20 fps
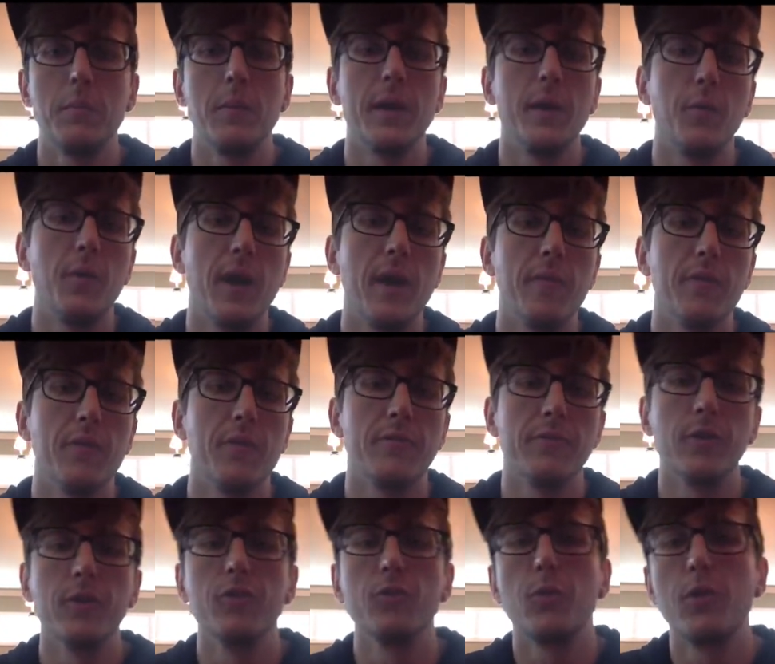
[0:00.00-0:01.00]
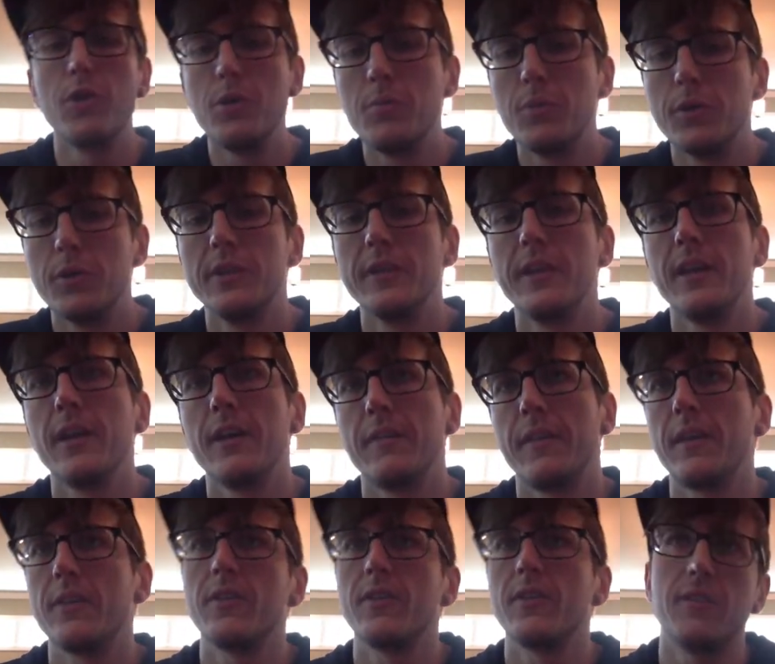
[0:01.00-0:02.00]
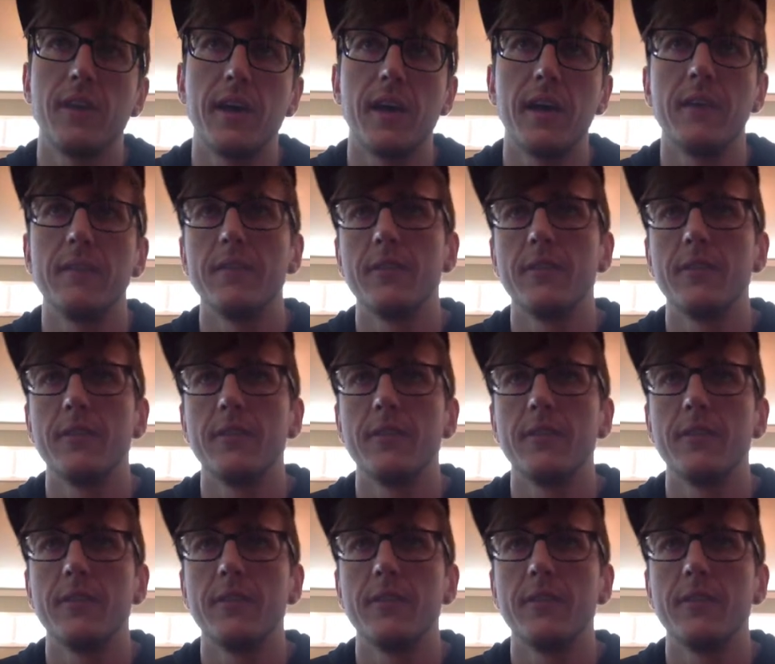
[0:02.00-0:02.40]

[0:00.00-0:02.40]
But whatever the first one you put in there, it thinks that's A.